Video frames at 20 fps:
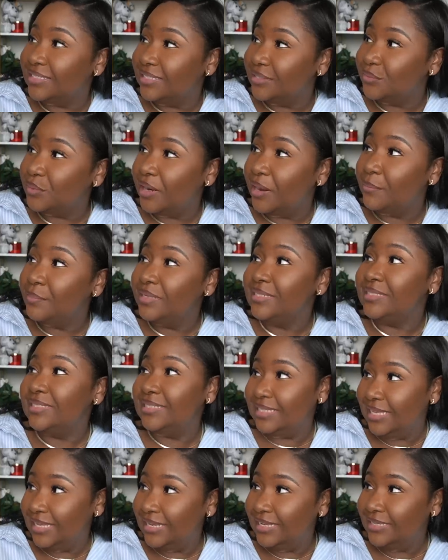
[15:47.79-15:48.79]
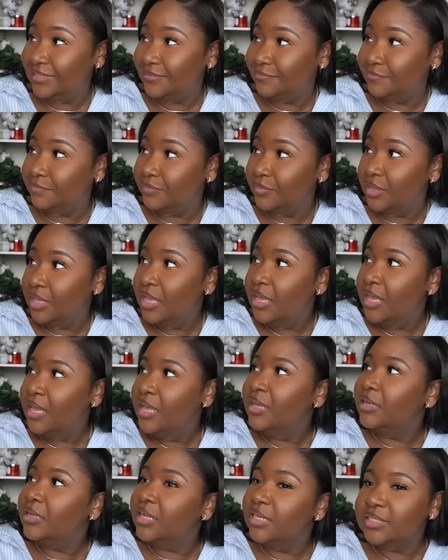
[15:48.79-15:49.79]
is what I meant to say. Oh.
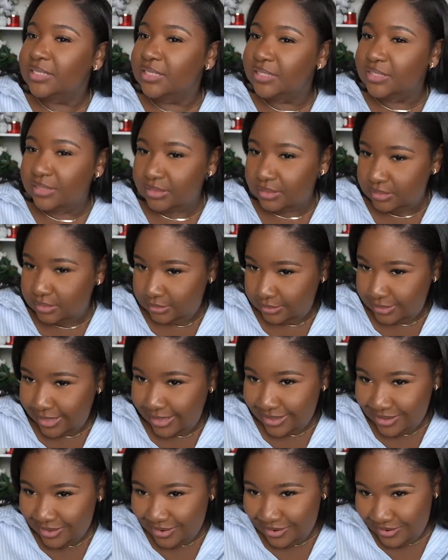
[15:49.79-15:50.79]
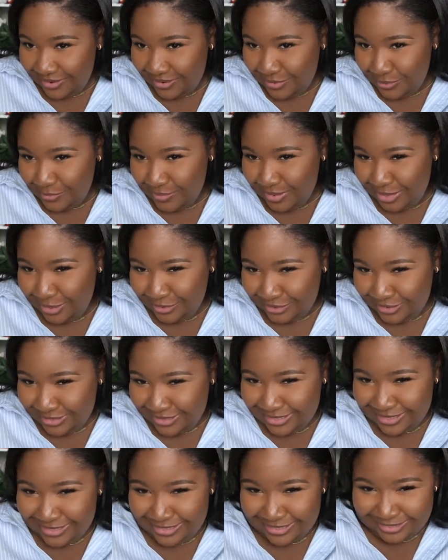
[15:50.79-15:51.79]
Because it look... Hey, girl. Oh, my
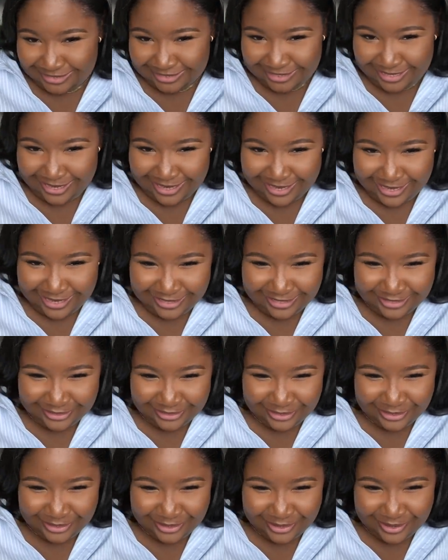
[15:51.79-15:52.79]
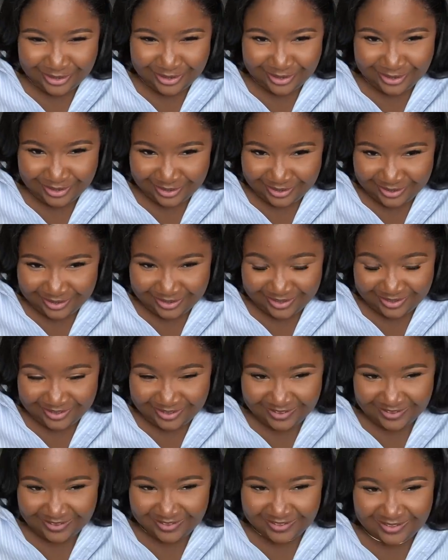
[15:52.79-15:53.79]
goodness. Hey, little girl.
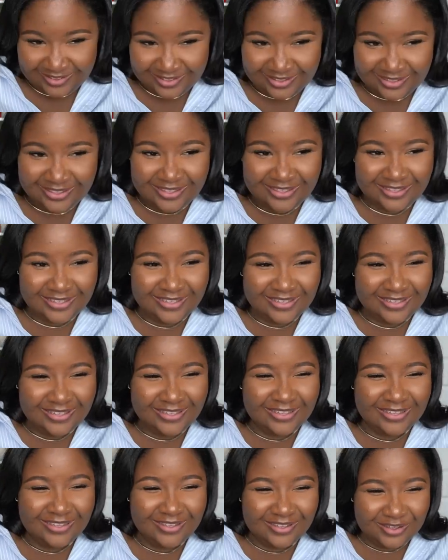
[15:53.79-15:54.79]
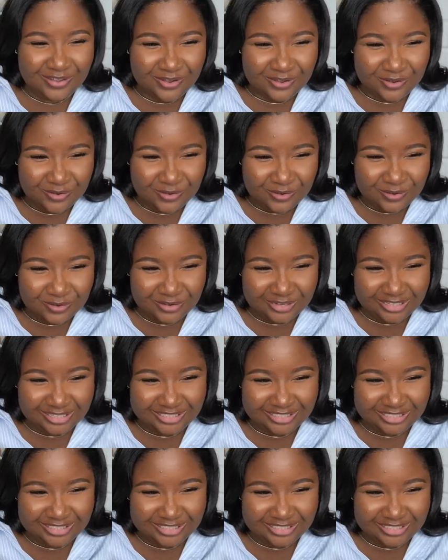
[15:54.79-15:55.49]
Oh,